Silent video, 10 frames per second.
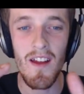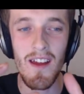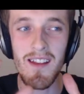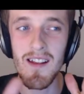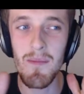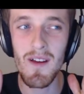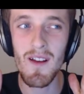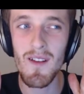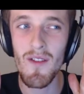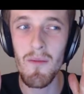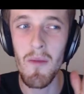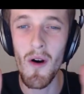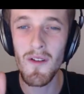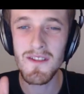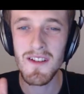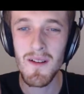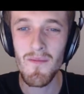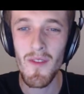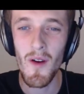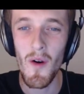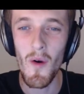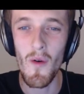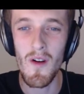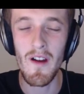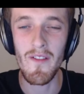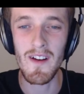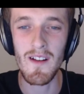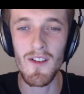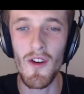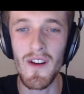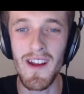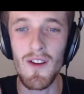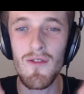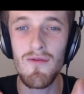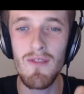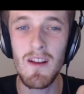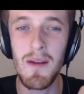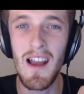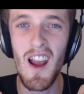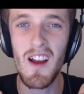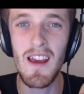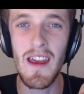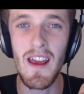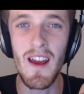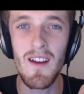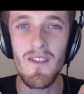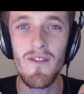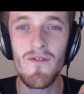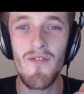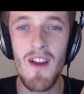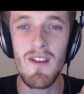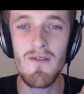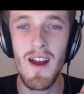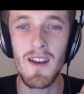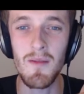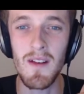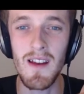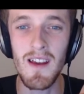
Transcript: Is this because of the mod? Or have I just gotten incredibly lucky very randomly?